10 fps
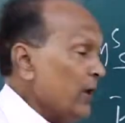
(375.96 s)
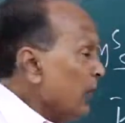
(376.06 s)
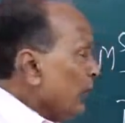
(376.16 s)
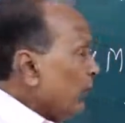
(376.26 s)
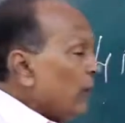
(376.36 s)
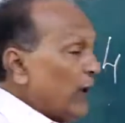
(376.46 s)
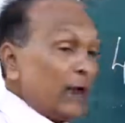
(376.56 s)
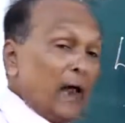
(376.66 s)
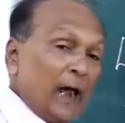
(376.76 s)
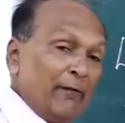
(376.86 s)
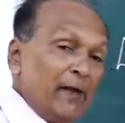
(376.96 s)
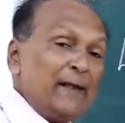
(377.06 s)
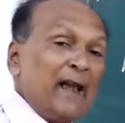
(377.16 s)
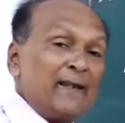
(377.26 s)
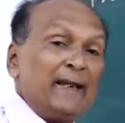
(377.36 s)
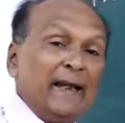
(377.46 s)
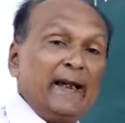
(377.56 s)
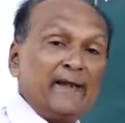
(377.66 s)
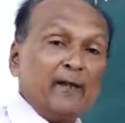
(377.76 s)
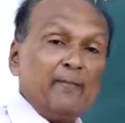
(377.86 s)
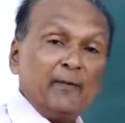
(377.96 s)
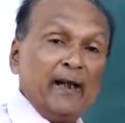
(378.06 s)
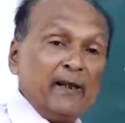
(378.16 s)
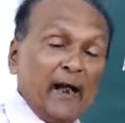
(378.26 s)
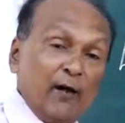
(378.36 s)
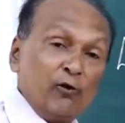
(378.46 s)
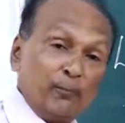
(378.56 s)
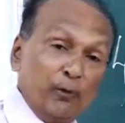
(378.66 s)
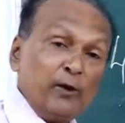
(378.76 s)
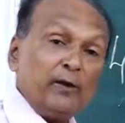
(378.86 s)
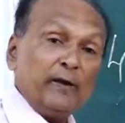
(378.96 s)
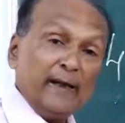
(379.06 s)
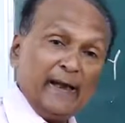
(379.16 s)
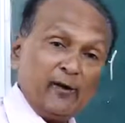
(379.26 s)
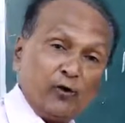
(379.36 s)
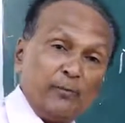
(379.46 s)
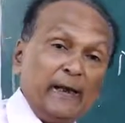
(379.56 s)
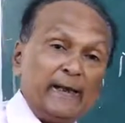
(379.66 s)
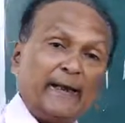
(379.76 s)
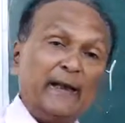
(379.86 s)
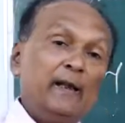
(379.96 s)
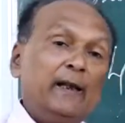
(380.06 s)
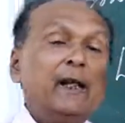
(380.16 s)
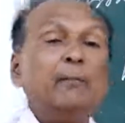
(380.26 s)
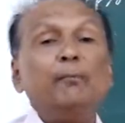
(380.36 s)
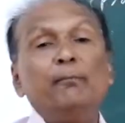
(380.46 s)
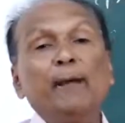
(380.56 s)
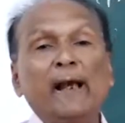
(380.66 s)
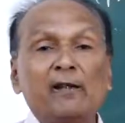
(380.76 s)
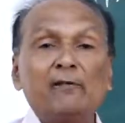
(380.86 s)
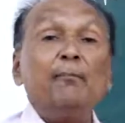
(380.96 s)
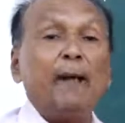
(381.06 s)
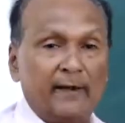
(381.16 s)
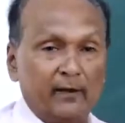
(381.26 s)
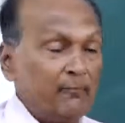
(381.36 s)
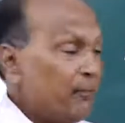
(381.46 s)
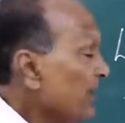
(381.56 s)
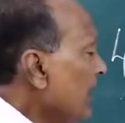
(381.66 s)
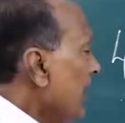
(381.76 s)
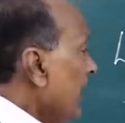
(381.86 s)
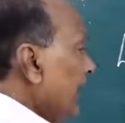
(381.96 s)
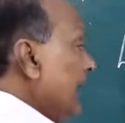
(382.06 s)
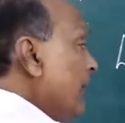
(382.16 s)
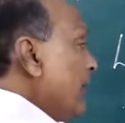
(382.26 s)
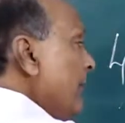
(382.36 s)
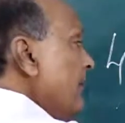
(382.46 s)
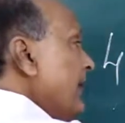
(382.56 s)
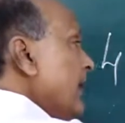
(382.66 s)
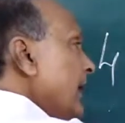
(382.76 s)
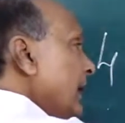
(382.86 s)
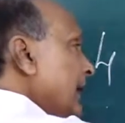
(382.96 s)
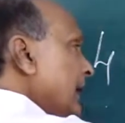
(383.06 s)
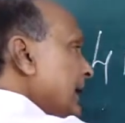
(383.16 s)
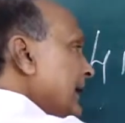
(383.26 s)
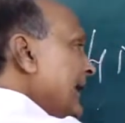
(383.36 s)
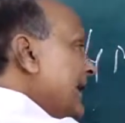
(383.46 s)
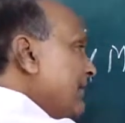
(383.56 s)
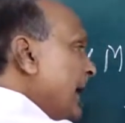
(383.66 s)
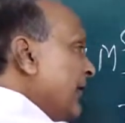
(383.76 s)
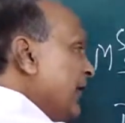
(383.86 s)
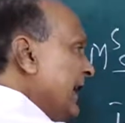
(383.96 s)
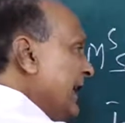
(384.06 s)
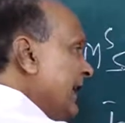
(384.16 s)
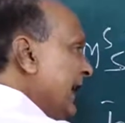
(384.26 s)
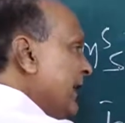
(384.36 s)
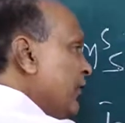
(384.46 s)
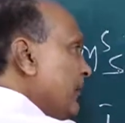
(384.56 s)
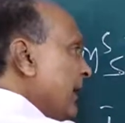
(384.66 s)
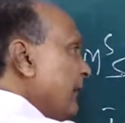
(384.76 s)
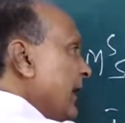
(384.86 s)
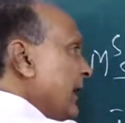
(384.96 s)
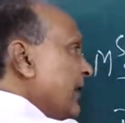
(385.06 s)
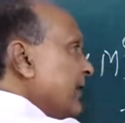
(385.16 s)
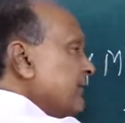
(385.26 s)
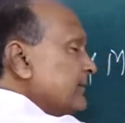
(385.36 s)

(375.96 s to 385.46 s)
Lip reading: So what our task is that output is to be taken in a maximum manner. Now, this machine is to be worked.